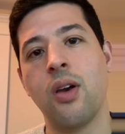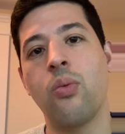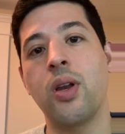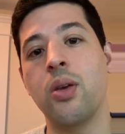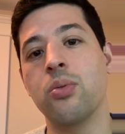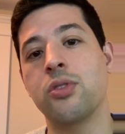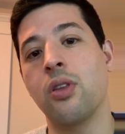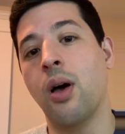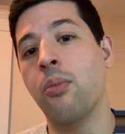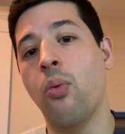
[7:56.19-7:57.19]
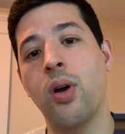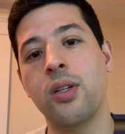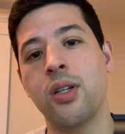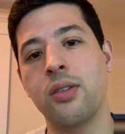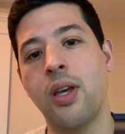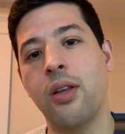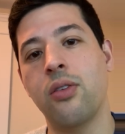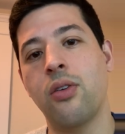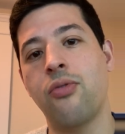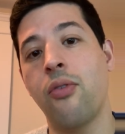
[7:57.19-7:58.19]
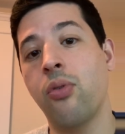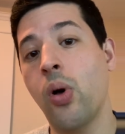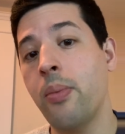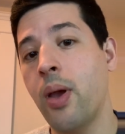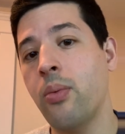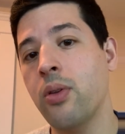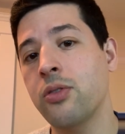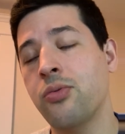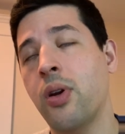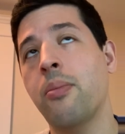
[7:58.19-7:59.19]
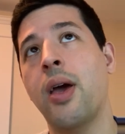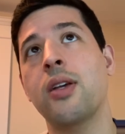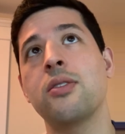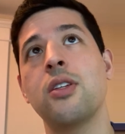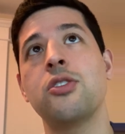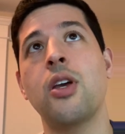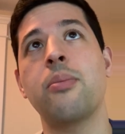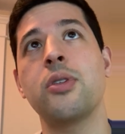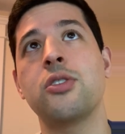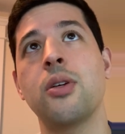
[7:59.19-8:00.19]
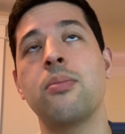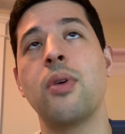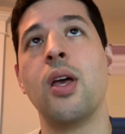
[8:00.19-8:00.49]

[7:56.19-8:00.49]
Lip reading: when he was the #1 contender for Floyd Mayweather's Ring Magazine Championship